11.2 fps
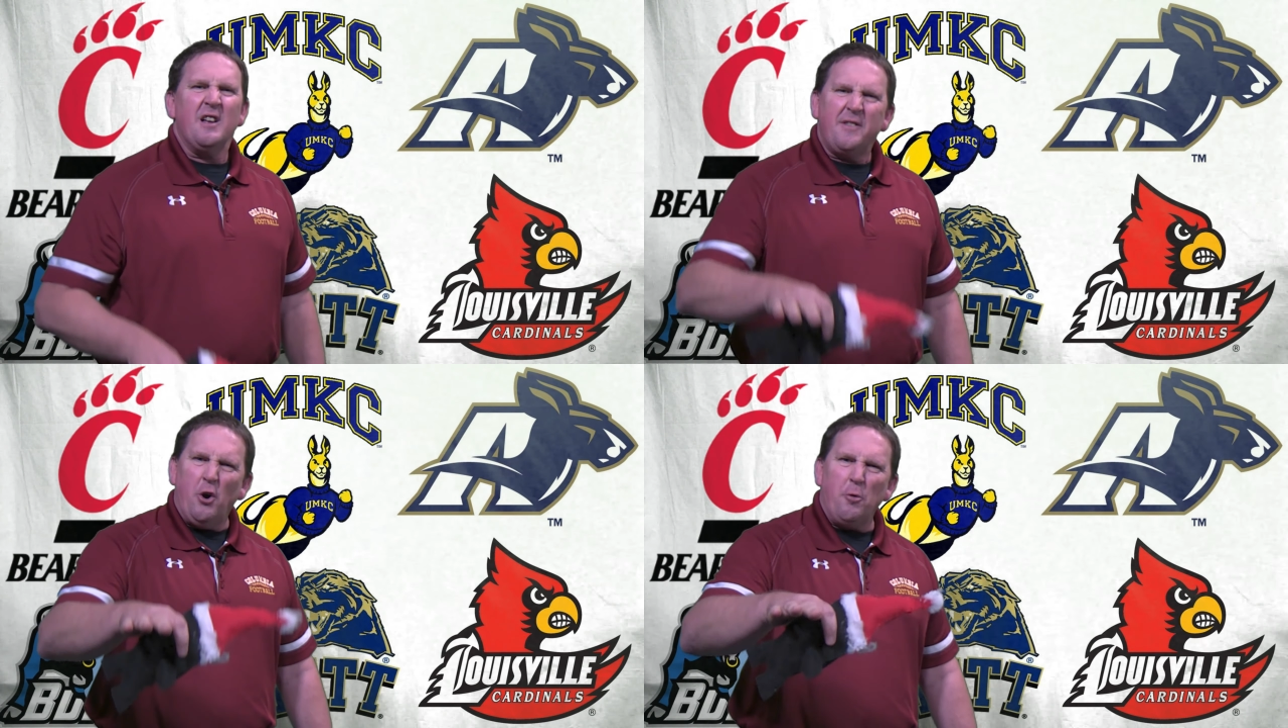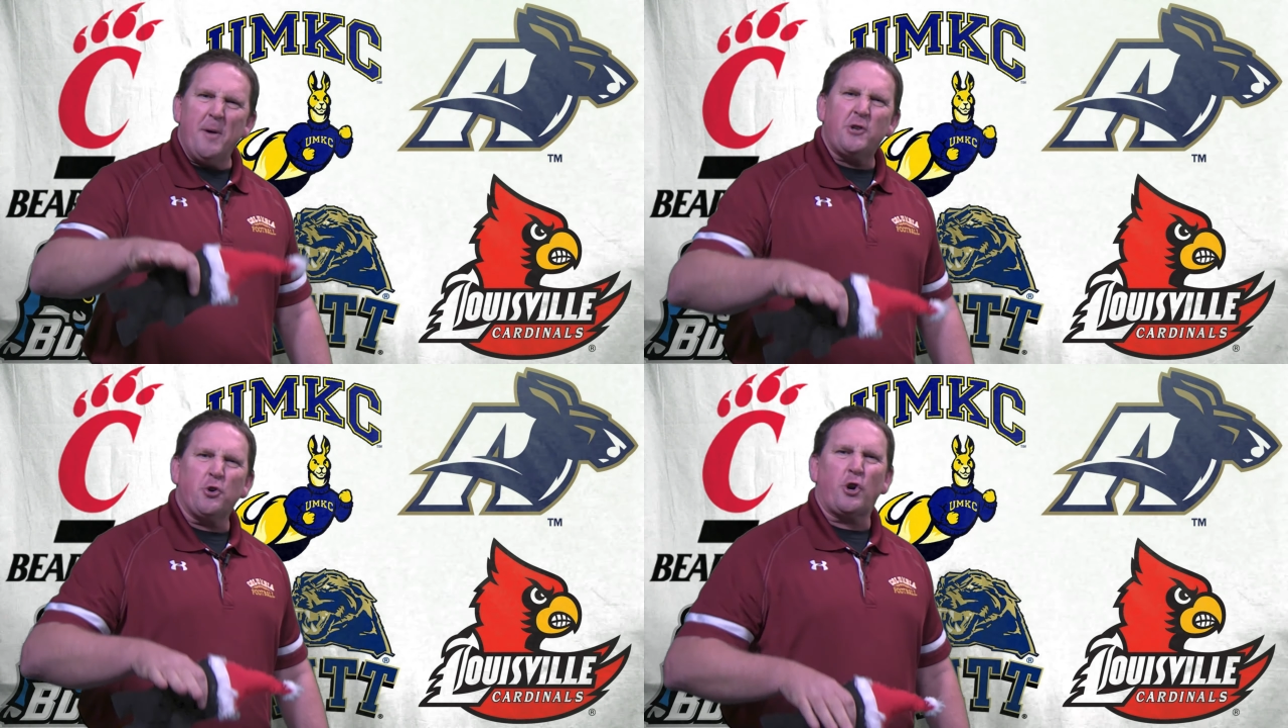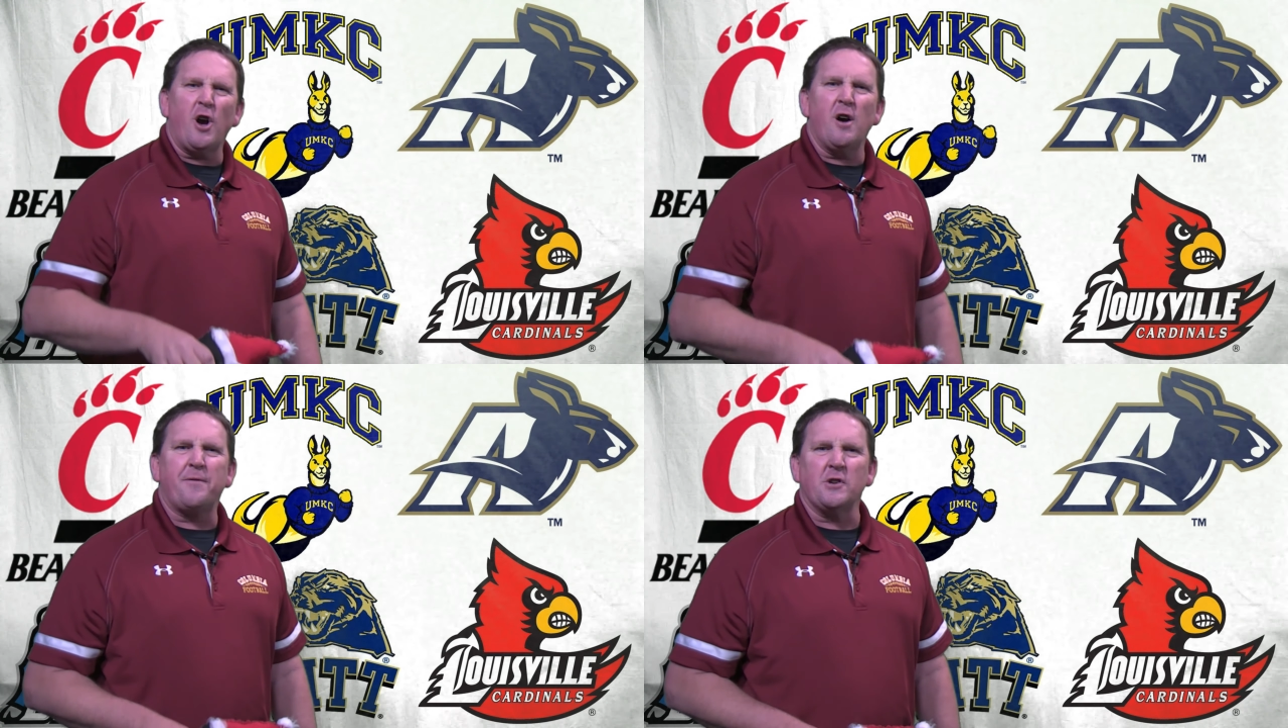The old Metro
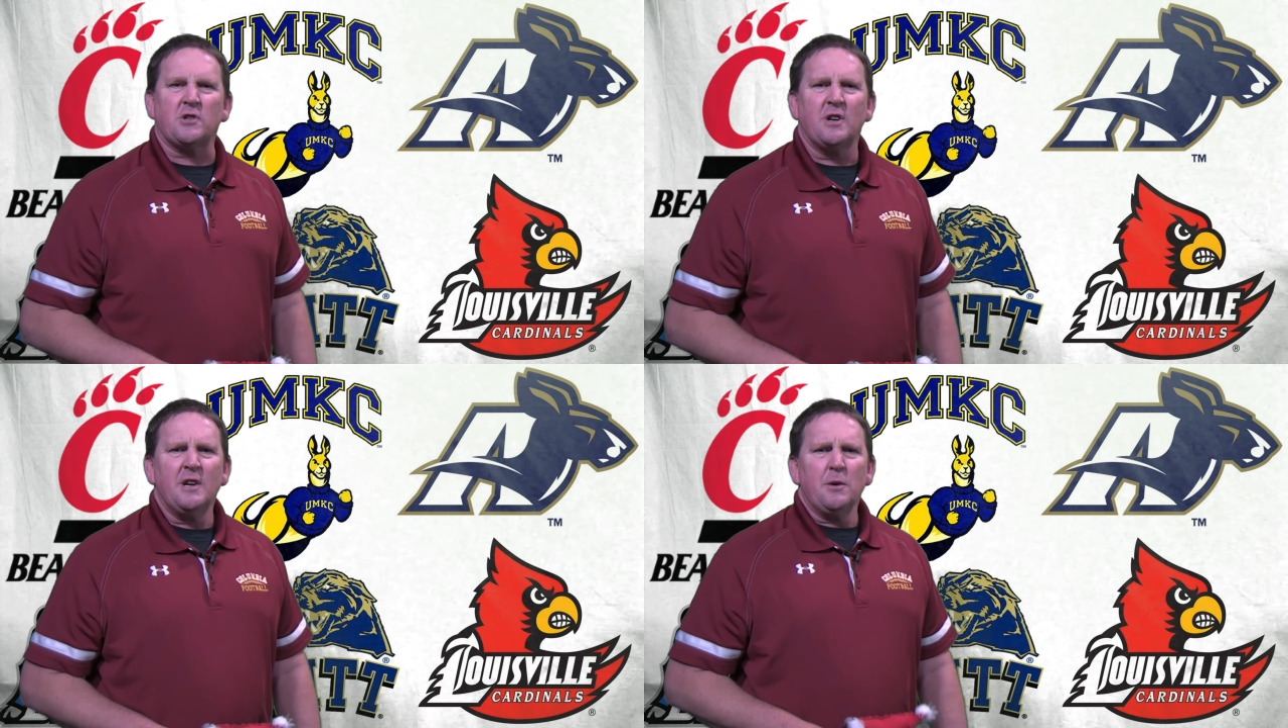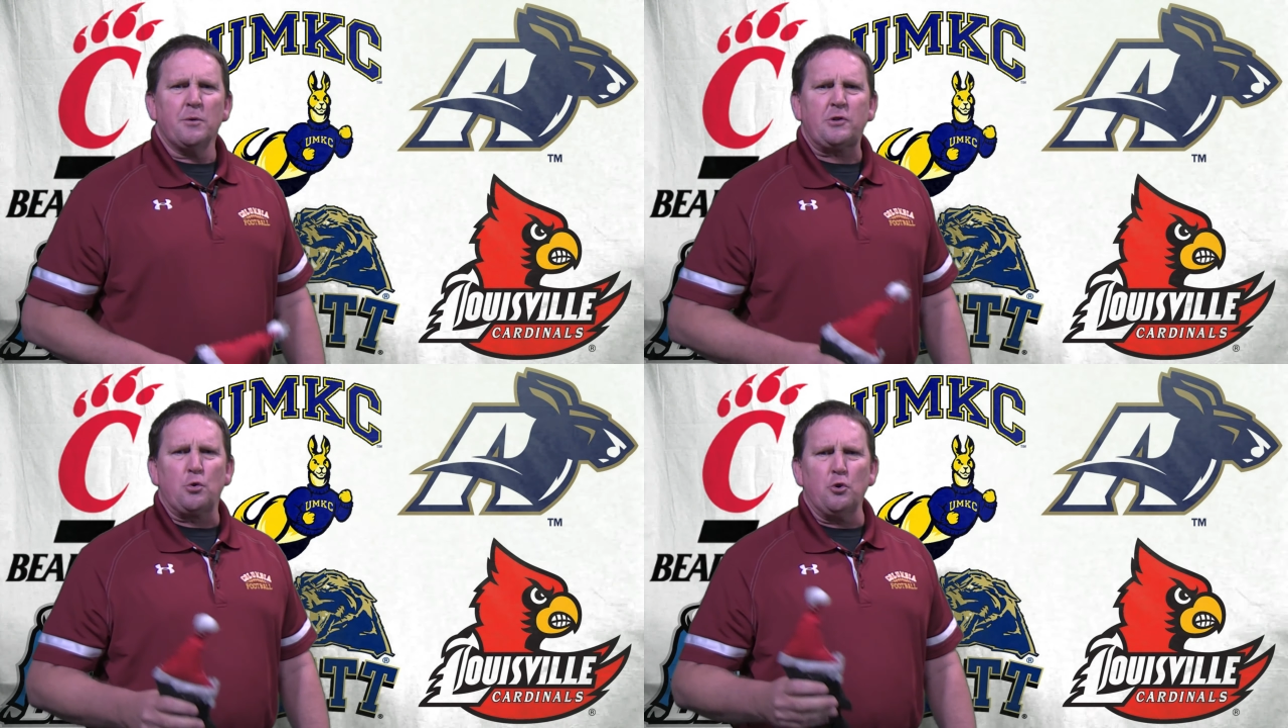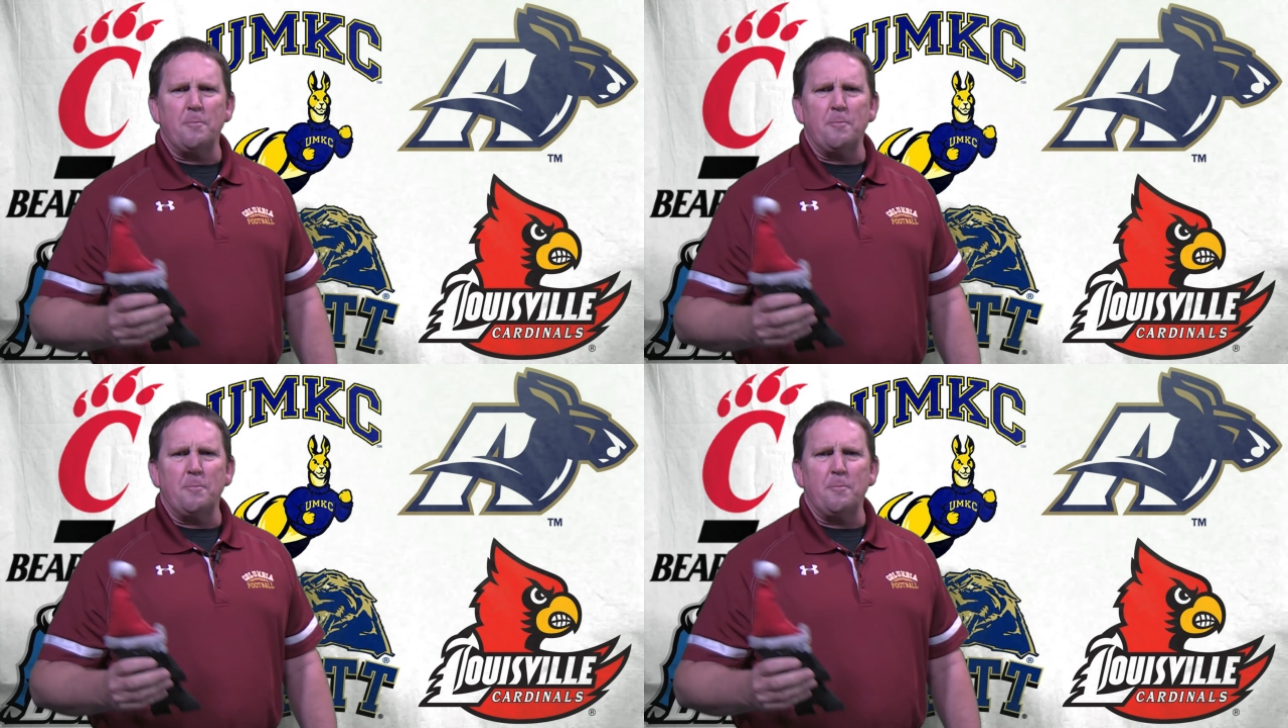Conference, with school